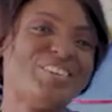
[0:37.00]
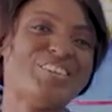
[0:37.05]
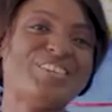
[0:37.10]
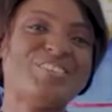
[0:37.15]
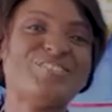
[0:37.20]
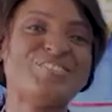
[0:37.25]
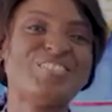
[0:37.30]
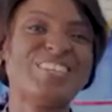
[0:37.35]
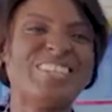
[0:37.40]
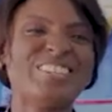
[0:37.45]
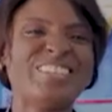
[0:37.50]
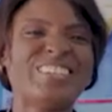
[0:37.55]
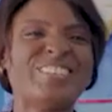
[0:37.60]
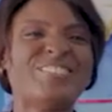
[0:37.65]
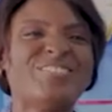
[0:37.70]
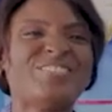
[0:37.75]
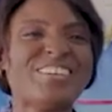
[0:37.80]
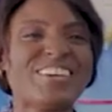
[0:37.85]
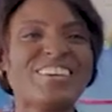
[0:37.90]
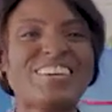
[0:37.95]
welcome to
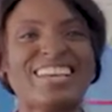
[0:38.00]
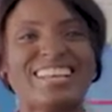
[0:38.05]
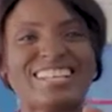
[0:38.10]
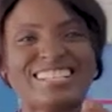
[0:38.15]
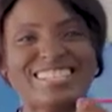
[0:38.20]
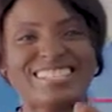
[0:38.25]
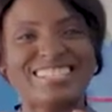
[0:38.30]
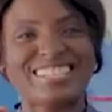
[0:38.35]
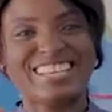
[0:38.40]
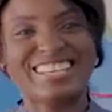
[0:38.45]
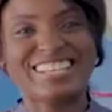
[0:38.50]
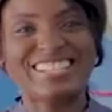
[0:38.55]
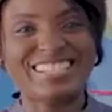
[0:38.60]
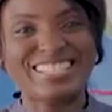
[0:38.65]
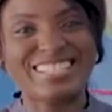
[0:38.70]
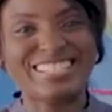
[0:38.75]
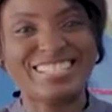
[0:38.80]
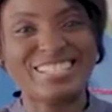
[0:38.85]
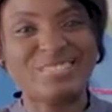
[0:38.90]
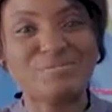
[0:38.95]
another very
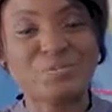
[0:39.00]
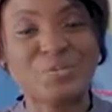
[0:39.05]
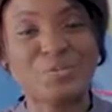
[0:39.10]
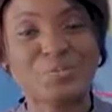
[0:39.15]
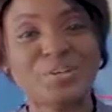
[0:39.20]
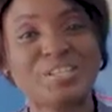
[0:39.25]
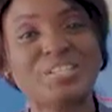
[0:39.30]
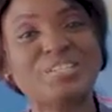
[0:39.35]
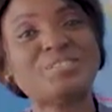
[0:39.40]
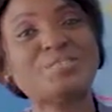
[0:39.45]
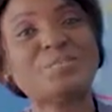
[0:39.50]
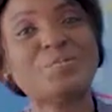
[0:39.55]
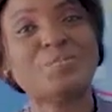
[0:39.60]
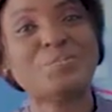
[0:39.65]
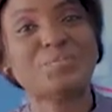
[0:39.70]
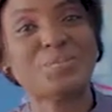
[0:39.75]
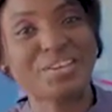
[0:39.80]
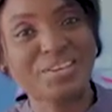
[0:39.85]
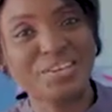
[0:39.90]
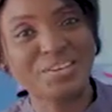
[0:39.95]
exciting moment on
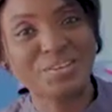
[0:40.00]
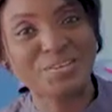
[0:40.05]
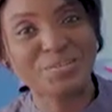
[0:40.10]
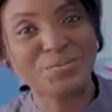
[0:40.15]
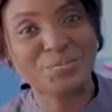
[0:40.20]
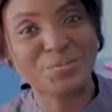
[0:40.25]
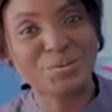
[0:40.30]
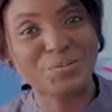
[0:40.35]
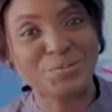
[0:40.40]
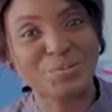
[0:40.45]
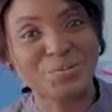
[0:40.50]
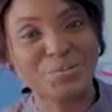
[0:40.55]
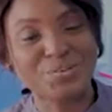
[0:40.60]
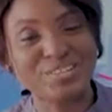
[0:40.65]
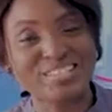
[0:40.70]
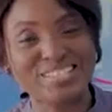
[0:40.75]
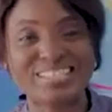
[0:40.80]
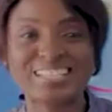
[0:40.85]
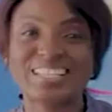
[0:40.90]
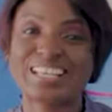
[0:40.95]
Baking You
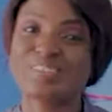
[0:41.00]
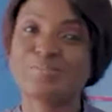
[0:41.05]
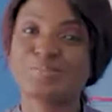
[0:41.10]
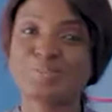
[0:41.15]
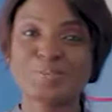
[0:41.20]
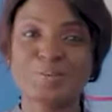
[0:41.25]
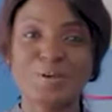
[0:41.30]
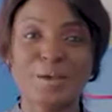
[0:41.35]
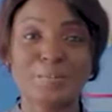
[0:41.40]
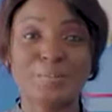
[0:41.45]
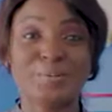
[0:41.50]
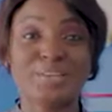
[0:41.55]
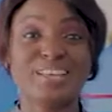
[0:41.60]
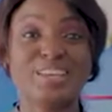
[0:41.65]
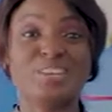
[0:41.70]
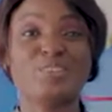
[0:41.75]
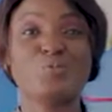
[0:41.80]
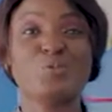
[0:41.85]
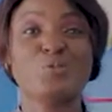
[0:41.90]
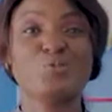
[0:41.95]
Memories. I'm so happy that
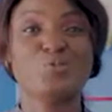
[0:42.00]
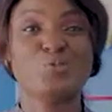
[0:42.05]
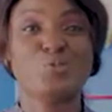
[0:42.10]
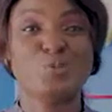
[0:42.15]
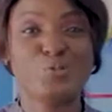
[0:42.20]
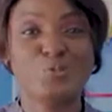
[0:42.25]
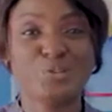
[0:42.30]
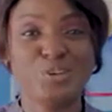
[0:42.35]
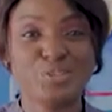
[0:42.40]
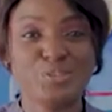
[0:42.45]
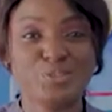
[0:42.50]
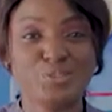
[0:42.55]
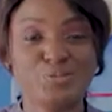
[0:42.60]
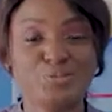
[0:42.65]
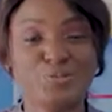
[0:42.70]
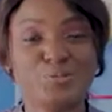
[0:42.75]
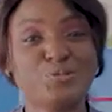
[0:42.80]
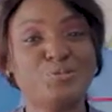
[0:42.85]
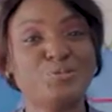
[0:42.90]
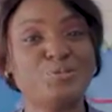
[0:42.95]
you've been following
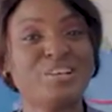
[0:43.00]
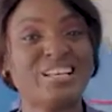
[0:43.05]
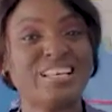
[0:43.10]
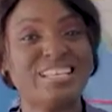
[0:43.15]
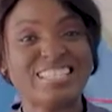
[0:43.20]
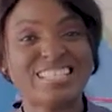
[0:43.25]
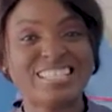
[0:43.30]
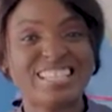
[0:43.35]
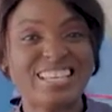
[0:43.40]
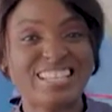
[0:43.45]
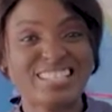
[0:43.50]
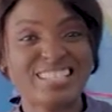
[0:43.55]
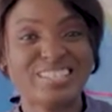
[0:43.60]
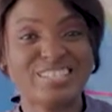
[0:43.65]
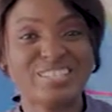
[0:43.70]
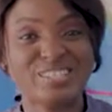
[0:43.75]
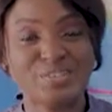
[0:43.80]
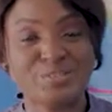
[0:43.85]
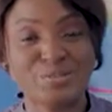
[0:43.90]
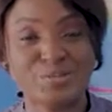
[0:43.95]
through, sending
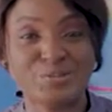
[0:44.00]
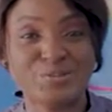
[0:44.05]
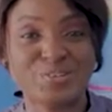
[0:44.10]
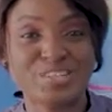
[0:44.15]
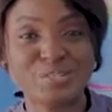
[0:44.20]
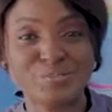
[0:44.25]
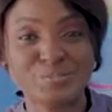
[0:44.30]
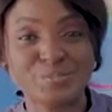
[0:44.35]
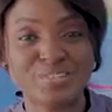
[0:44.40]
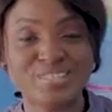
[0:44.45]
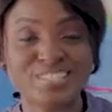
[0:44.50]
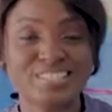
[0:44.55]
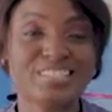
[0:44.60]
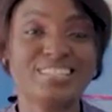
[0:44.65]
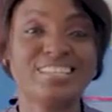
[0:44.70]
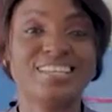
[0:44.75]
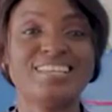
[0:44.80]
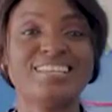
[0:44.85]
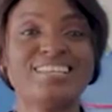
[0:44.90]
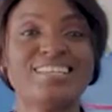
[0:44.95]
in your
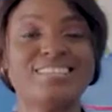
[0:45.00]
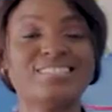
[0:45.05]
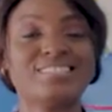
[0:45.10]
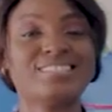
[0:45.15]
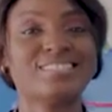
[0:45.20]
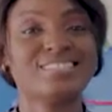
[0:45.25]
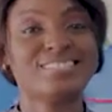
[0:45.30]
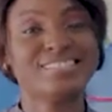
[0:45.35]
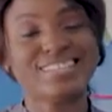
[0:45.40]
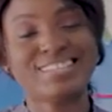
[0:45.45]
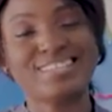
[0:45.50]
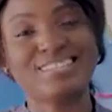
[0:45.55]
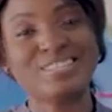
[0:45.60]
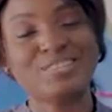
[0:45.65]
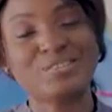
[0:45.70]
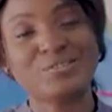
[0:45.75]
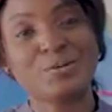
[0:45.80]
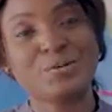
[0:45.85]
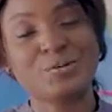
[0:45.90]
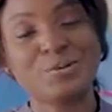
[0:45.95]
responses, sending
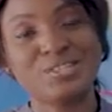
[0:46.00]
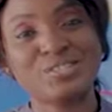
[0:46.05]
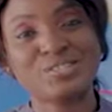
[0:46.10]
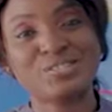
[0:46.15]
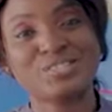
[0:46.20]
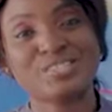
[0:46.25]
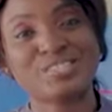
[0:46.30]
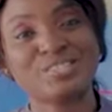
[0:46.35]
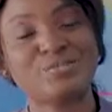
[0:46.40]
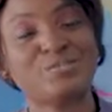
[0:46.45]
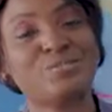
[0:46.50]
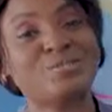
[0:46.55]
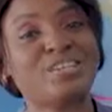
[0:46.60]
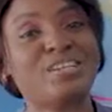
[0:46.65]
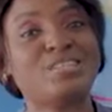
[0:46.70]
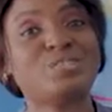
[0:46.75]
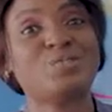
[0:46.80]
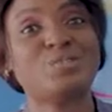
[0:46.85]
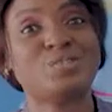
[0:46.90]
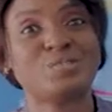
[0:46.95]
your questions and all
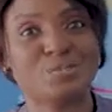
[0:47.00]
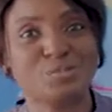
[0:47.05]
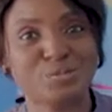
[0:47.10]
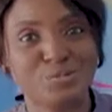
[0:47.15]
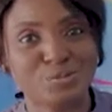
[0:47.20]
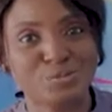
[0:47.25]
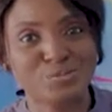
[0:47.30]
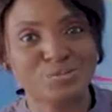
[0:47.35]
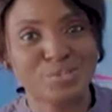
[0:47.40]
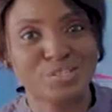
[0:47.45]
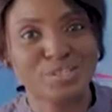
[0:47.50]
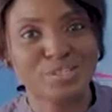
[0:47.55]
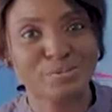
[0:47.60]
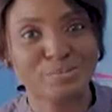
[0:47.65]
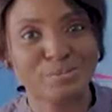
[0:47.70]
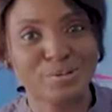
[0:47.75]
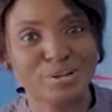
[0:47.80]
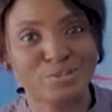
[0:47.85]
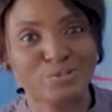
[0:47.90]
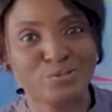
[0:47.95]
that on our social media
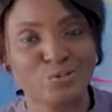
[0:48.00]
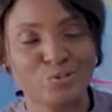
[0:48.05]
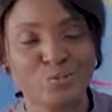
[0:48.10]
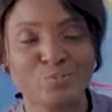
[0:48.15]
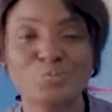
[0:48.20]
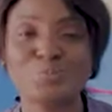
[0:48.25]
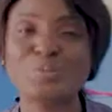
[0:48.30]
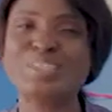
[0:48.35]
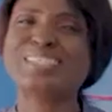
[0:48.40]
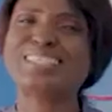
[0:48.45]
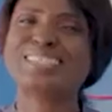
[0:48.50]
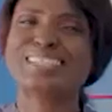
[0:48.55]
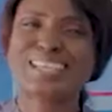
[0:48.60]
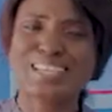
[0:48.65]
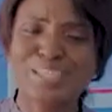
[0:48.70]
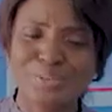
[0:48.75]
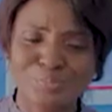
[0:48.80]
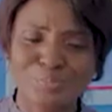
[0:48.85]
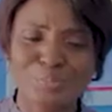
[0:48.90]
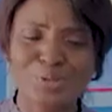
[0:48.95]
platform. Please
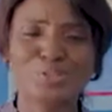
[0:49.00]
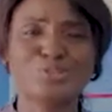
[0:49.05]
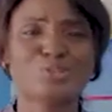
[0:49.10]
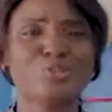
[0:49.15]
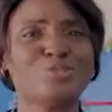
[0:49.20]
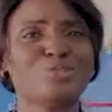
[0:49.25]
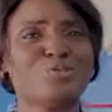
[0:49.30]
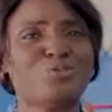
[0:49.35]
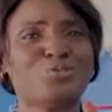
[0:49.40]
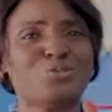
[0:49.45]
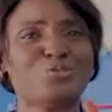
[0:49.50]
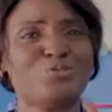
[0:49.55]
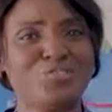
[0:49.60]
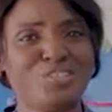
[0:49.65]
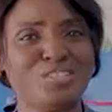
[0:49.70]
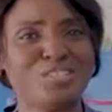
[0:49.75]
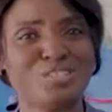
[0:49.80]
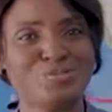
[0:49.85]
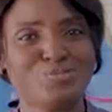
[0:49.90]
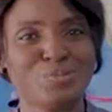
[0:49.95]
send in pictures of your
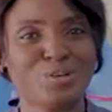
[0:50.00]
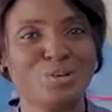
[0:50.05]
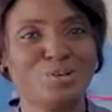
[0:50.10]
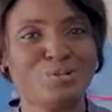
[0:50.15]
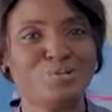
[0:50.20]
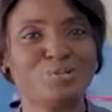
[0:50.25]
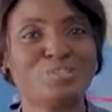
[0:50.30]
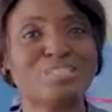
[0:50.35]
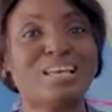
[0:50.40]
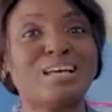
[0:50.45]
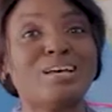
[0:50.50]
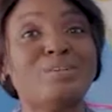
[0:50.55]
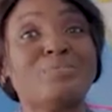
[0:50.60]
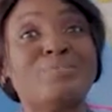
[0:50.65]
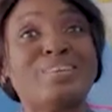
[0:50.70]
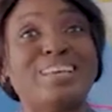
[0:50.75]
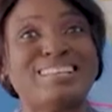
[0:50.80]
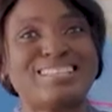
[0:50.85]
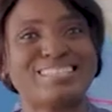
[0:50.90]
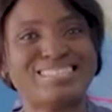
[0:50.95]
finished baked goods. I'm
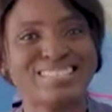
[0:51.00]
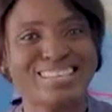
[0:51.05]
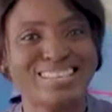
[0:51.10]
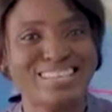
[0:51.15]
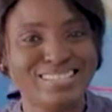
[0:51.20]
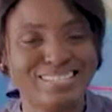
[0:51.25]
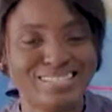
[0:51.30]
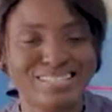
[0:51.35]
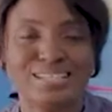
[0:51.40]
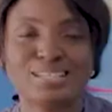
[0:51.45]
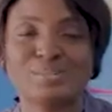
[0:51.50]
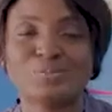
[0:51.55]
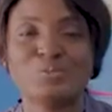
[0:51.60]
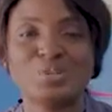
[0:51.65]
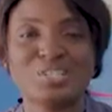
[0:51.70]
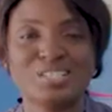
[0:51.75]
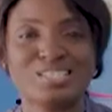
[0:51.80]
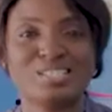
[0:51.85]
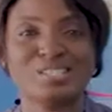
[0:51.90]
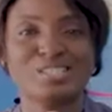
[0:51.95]
excited and
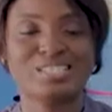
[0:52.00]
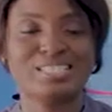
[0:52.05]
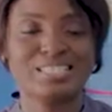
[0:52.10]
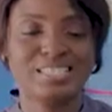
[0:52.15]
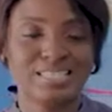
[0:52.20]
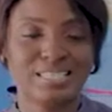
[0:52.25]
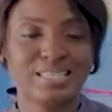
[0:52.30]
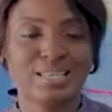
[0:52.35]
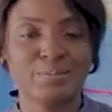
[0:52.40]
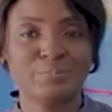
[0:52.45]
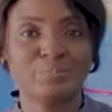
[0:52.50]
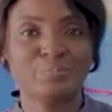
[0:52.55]
waiting to see them.